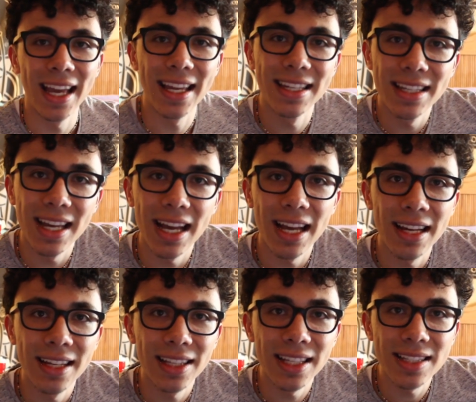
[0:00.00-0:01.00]
And
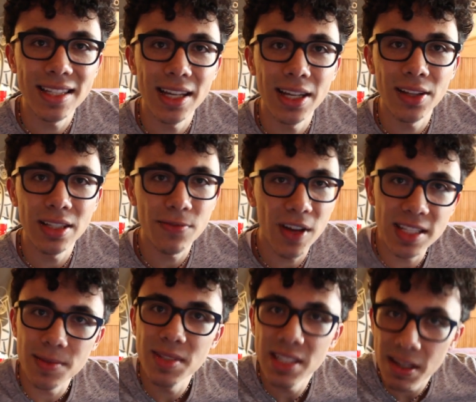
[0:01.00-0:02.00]
uh, let's uh, let's find some